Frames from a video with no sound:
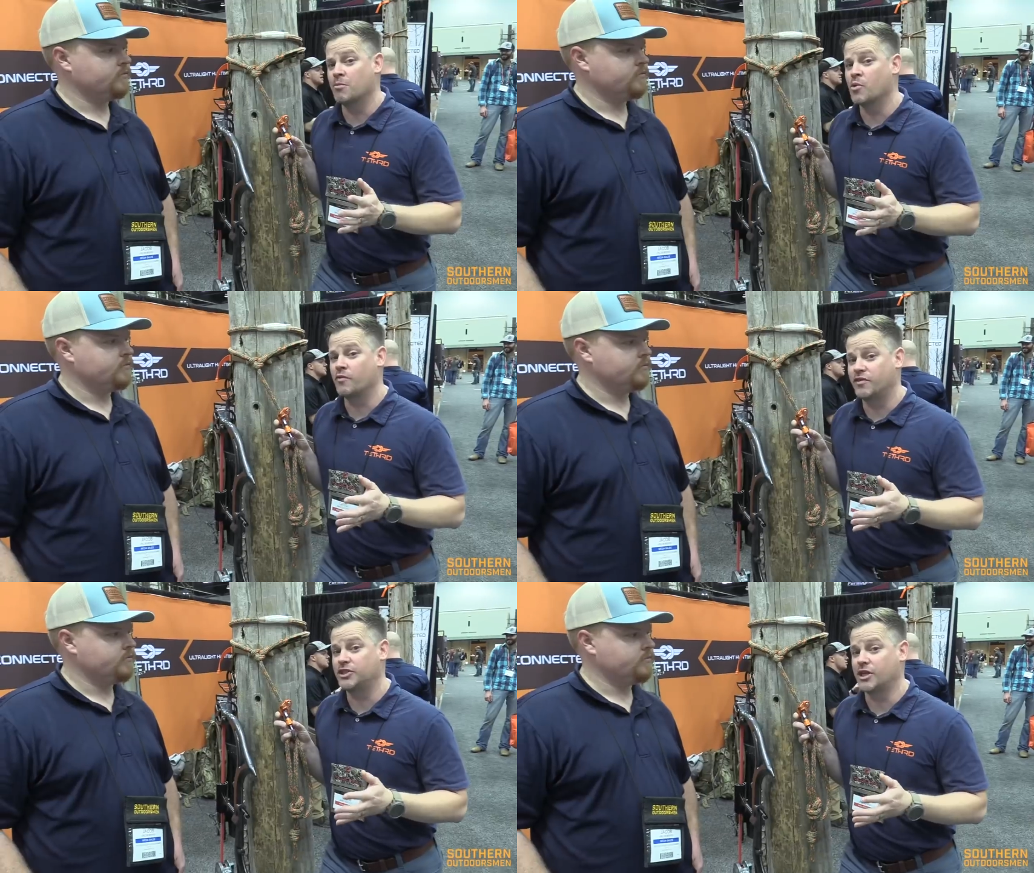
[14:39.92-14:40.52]
Speaker 1: more
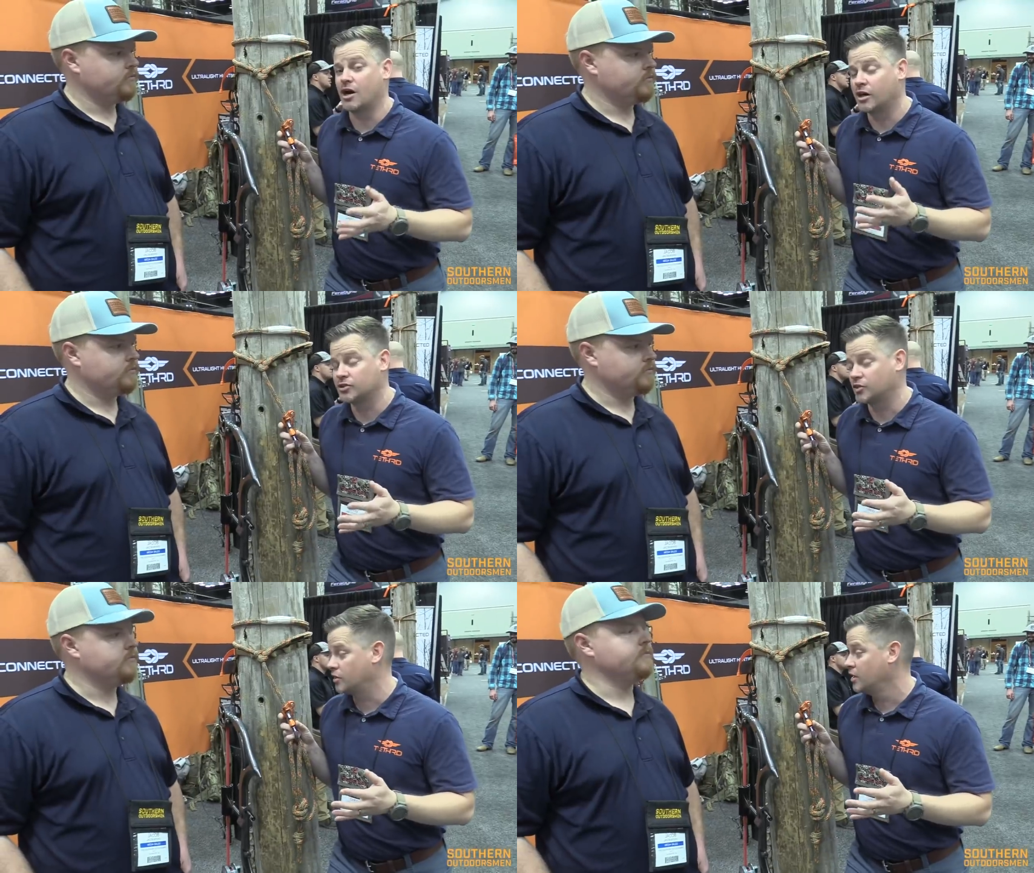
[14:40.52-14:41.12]
efficient
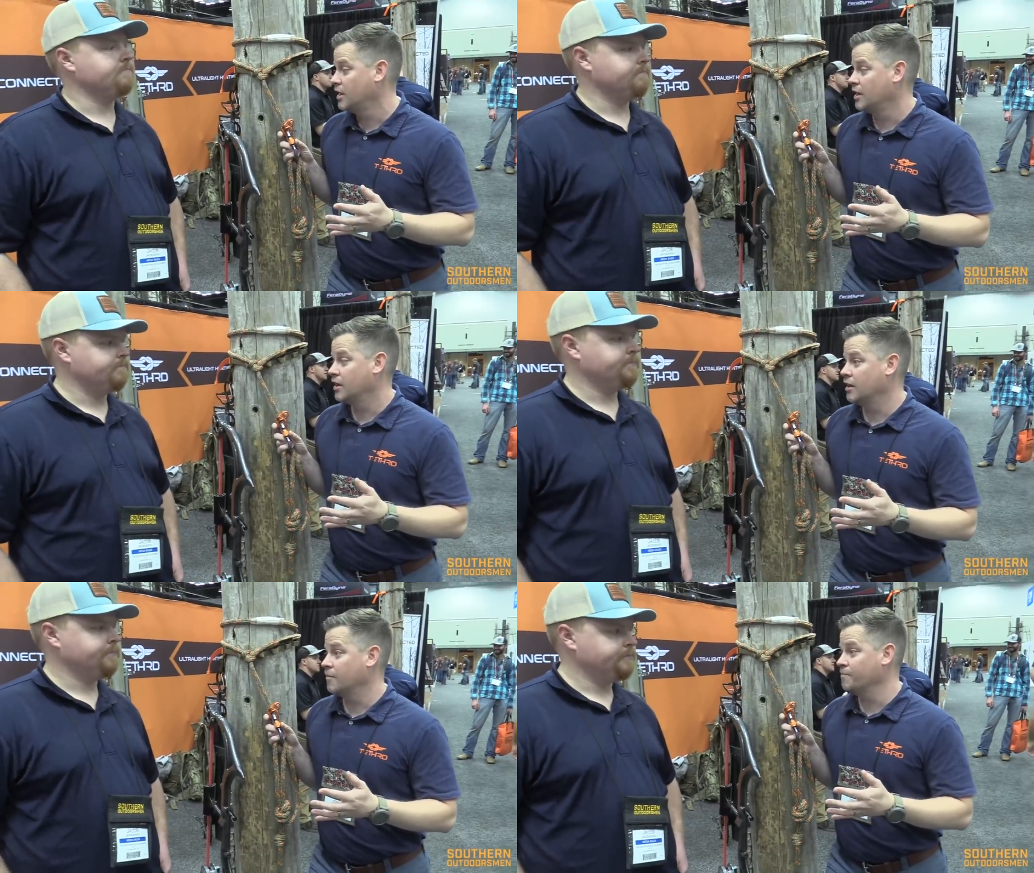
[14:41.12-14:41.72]
hunter
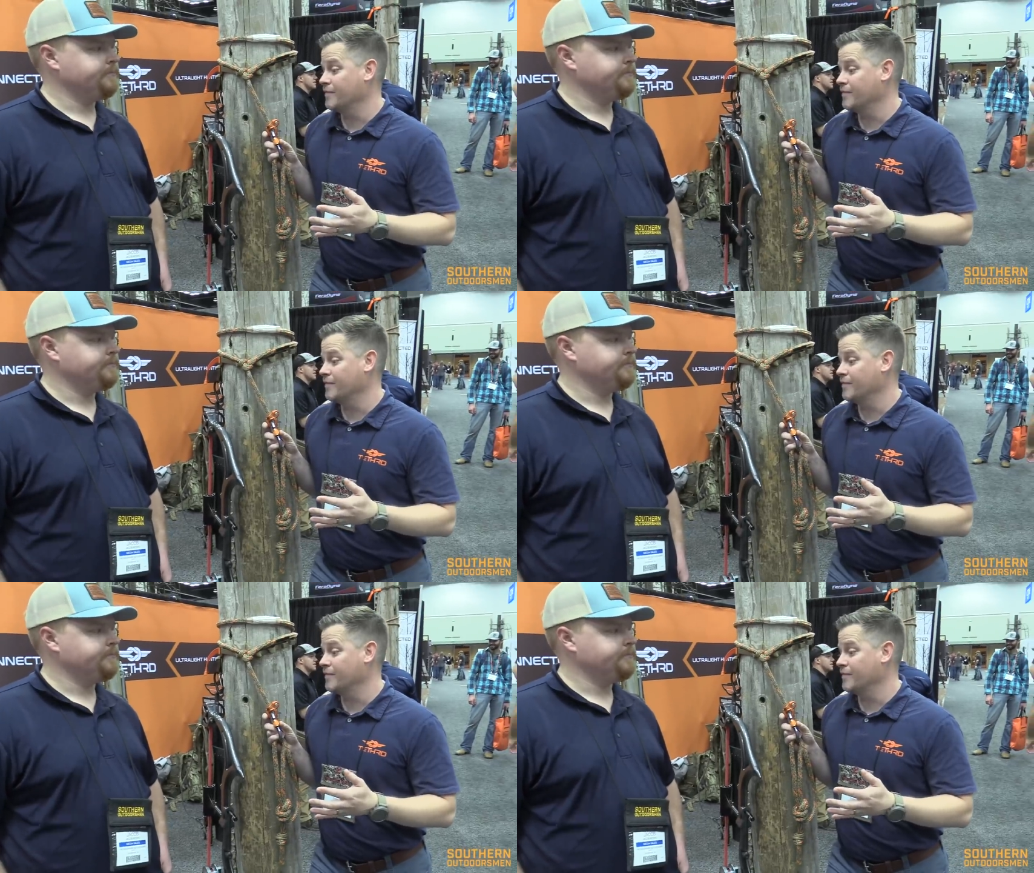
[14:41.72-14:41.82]
um,